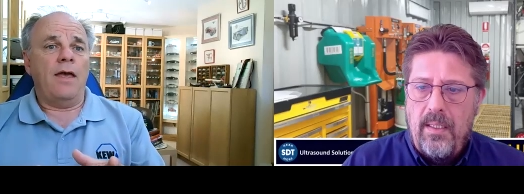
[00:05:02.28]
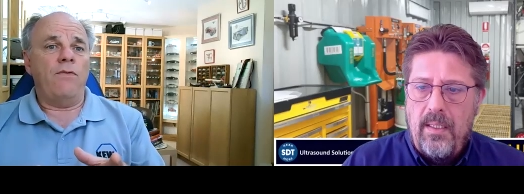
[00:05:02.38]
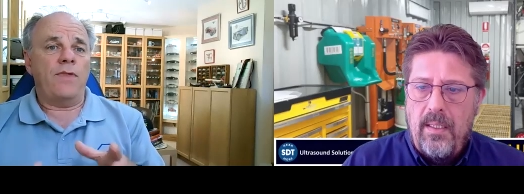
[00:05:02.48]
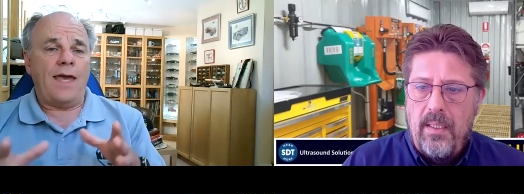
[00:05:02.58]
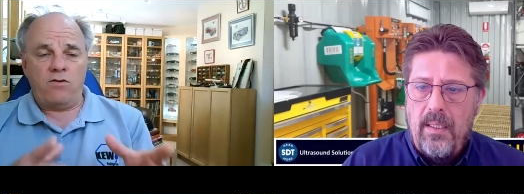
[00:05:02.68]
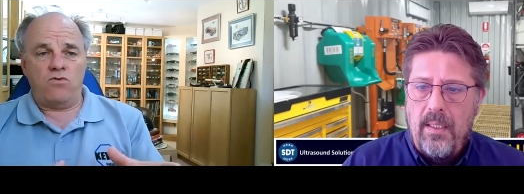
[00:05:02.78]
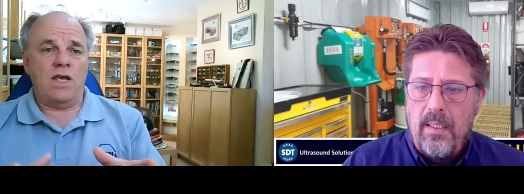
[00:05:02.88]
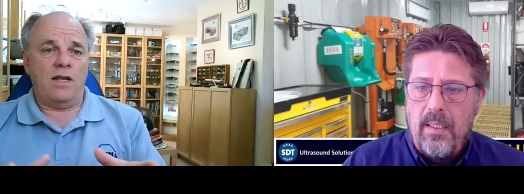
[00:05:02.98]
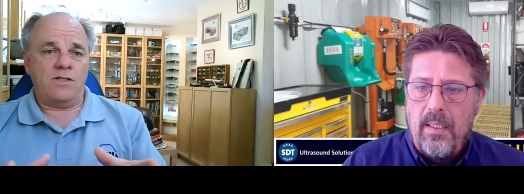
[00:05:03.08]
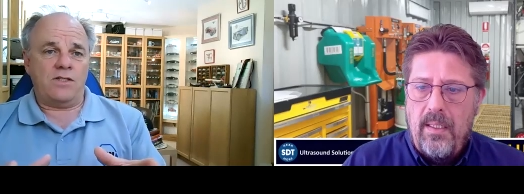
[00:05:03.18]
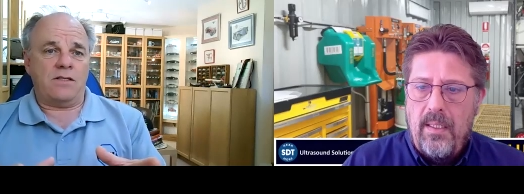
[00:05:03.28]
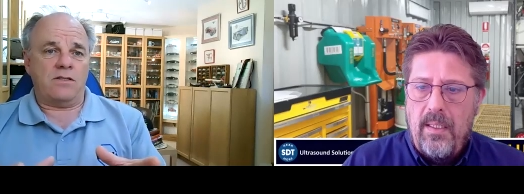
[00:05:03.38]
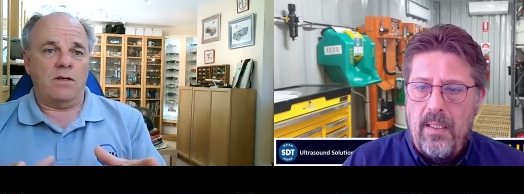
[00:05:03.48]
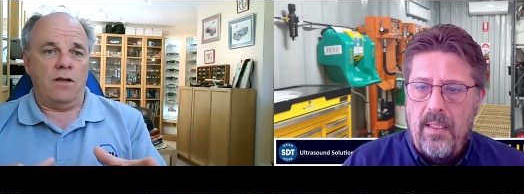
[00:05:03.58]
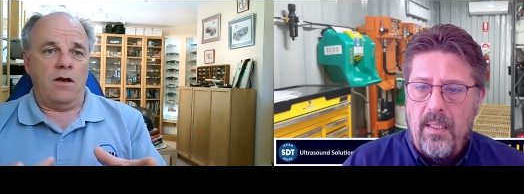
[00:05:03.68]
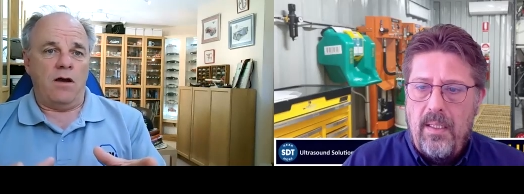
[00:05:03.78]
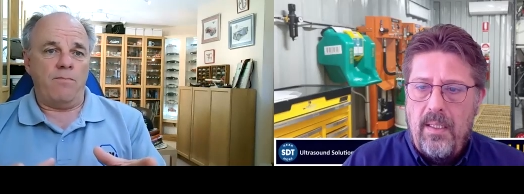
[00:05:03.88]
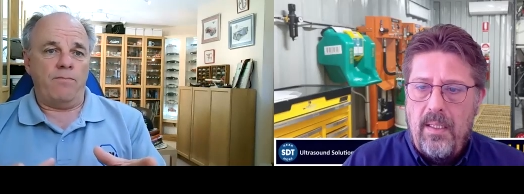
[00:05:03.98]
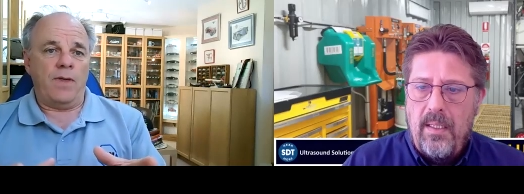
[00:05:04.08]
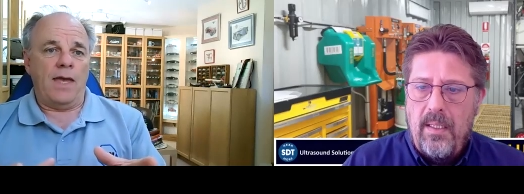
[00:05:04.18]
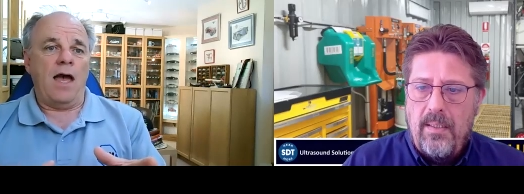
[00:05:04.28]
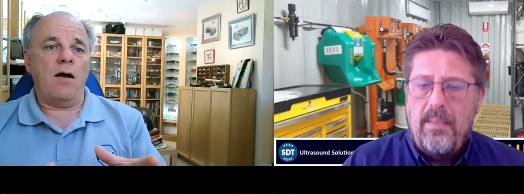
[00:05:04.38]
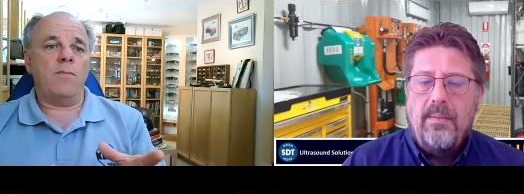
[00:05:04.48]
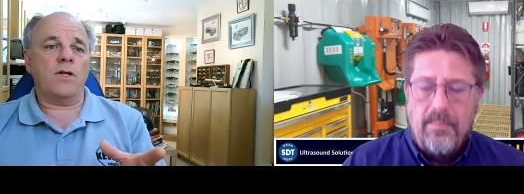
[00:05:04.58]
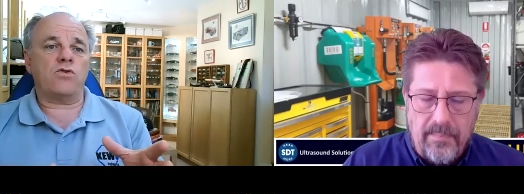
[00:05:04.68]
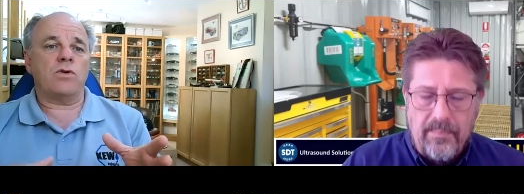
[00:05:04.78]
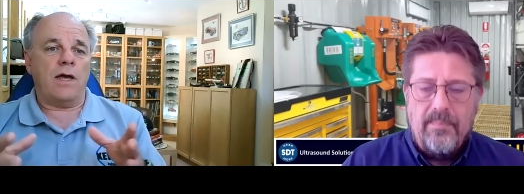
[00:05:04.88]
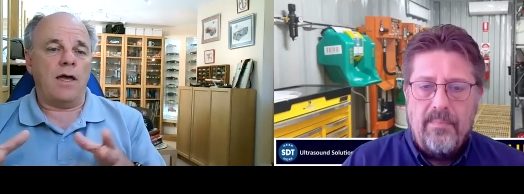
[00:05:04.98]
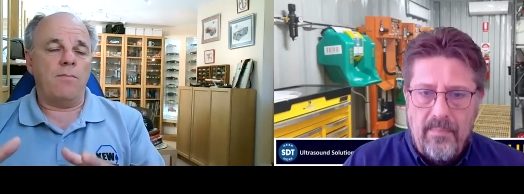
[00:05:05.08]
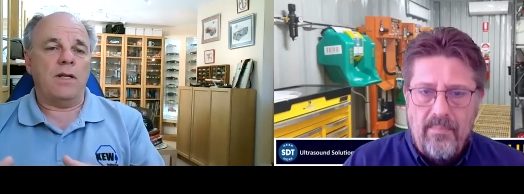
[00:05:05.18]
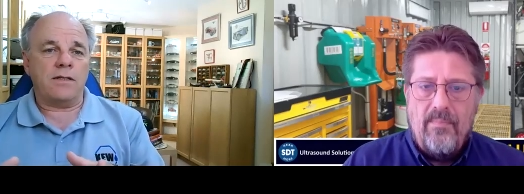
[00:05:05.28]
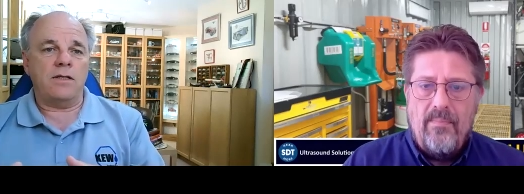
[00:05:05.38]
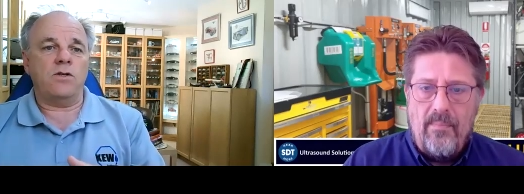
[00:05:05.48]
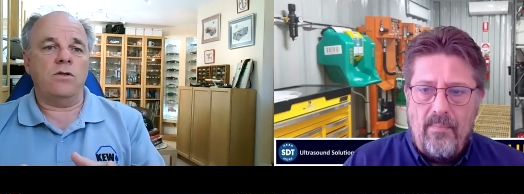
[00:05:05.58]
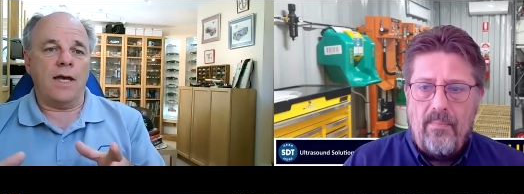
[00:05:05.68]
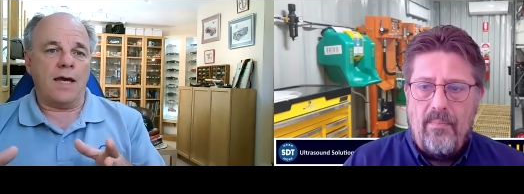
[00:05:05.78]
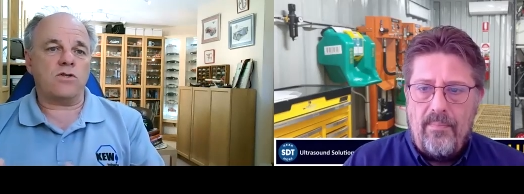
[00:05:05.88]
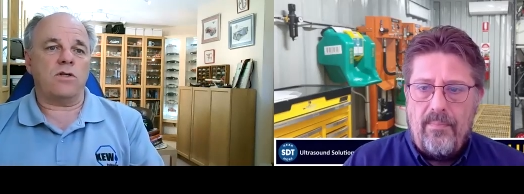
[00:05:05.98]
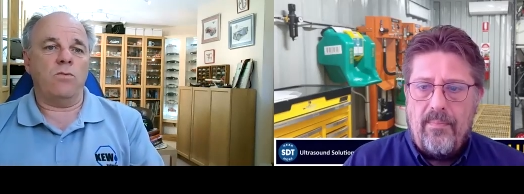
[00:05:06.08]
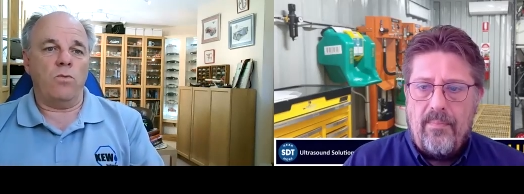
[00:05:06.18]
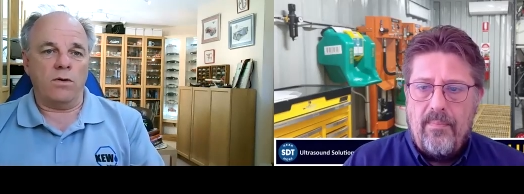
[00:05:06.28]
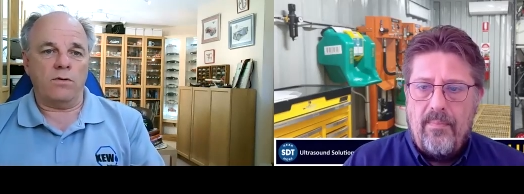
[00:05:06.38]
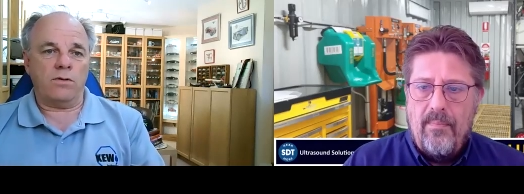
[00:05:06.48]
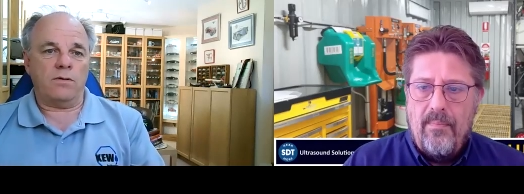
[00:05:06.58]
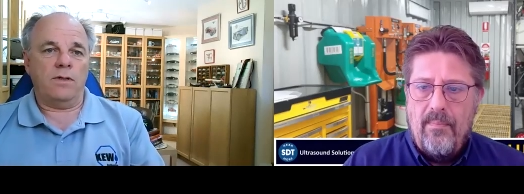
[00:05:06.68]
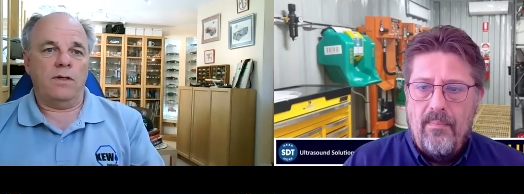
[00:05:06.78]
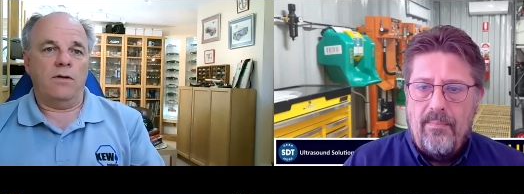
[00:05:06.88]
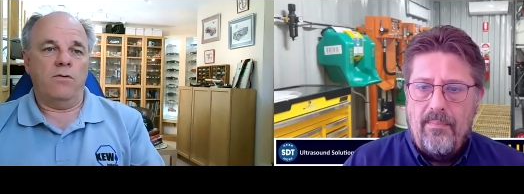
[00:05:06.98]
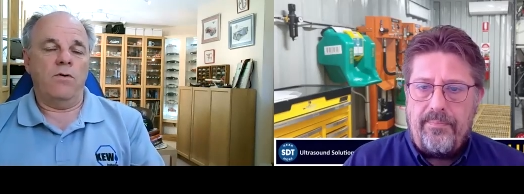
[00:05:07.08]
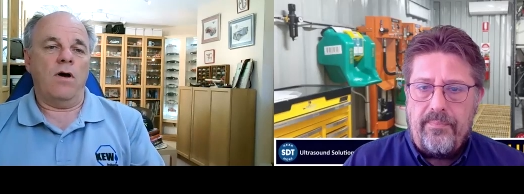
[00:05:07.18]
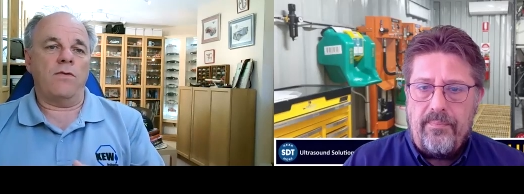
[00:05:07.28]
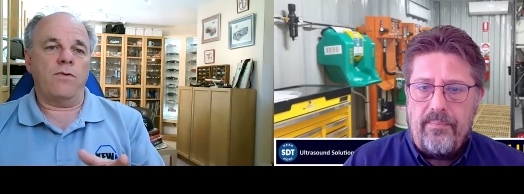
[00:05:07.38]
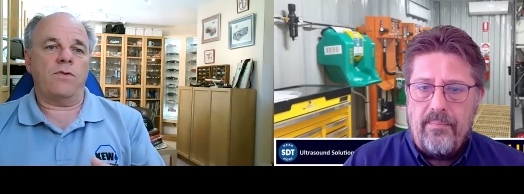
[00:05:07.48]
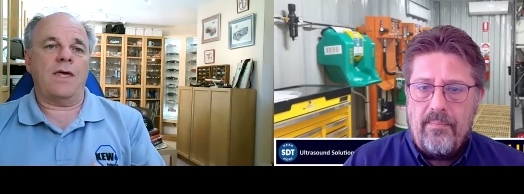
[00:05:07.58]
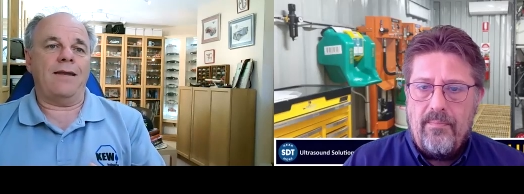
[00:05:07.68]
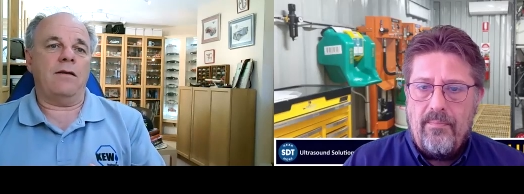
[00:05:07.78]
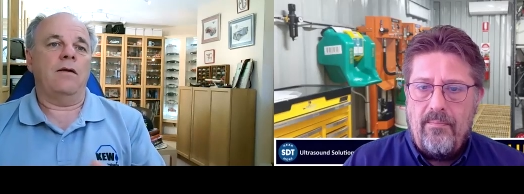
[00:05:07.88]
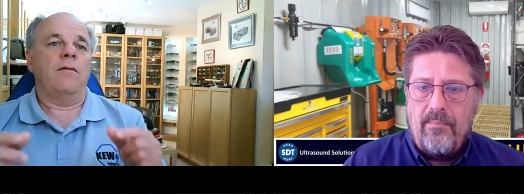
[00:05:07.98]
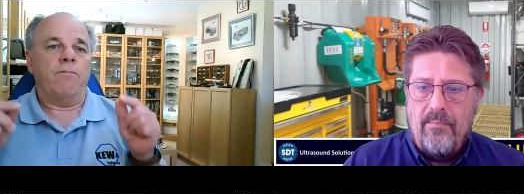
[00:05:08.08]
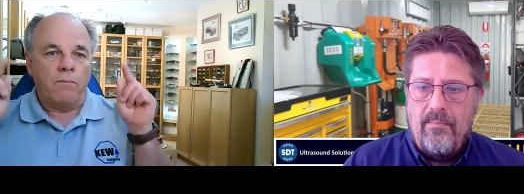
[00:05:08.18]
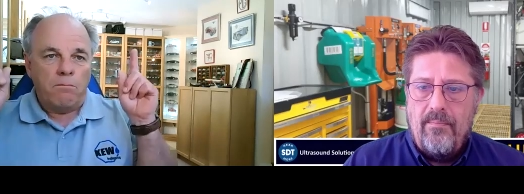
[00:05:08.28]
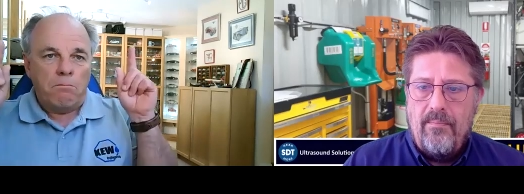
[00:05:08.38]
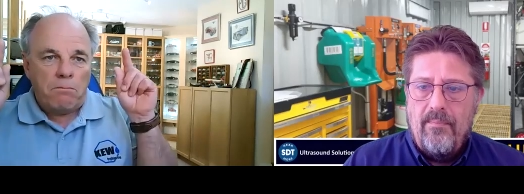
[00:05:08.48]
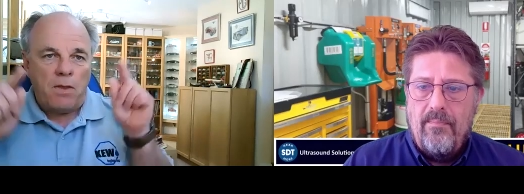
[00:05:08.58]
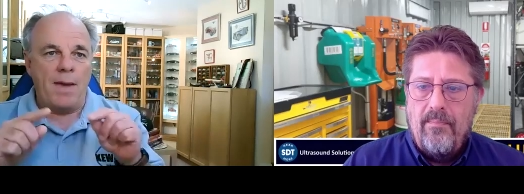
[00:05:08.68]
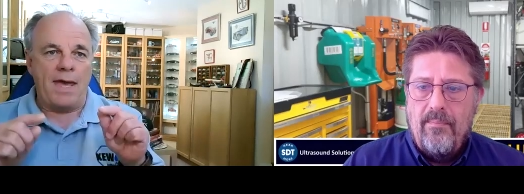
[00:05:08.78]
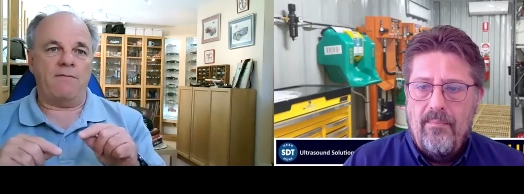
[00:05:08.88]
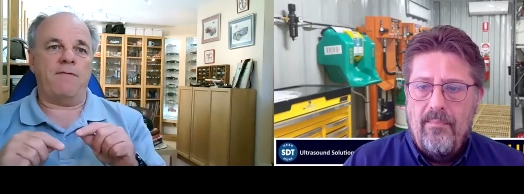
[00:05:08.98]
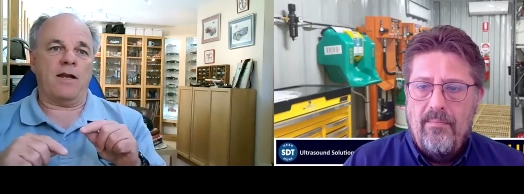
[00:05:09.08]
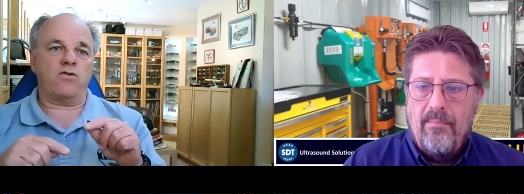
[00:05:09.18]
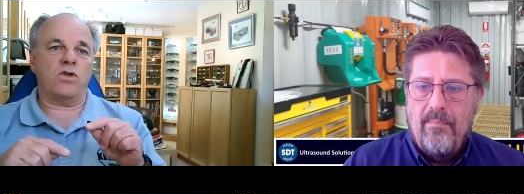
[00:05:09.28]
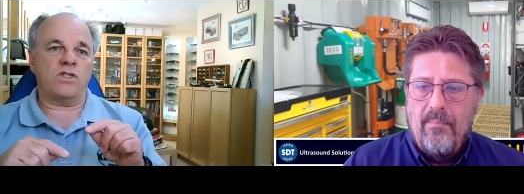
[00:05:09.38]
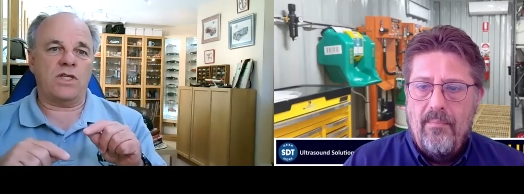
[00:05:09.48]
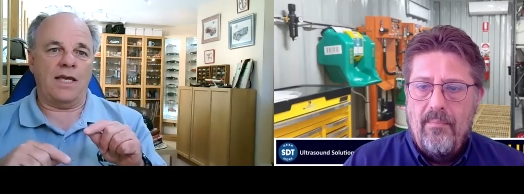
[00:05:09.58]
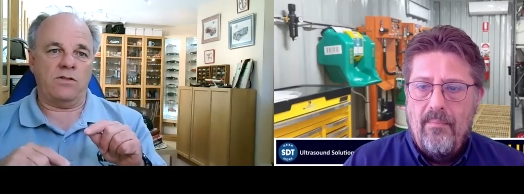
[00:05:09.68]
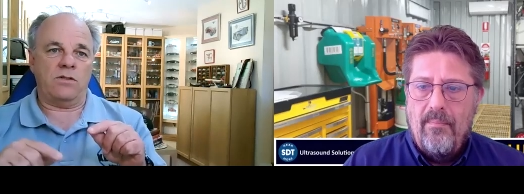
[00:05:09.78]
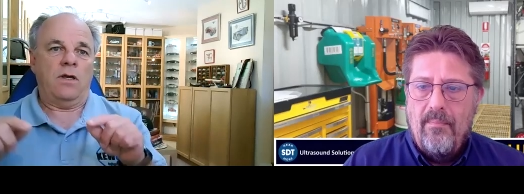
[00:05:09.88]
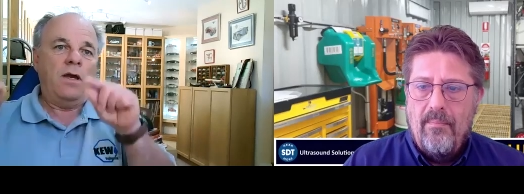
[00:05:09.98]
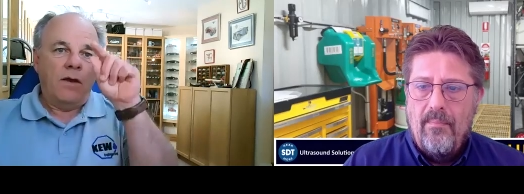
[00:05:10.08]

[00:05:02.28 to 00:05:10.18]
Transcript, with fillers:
Speaker 1: That really sets the alarm. How much reliability do you actually want? Rather than the manufacturer says,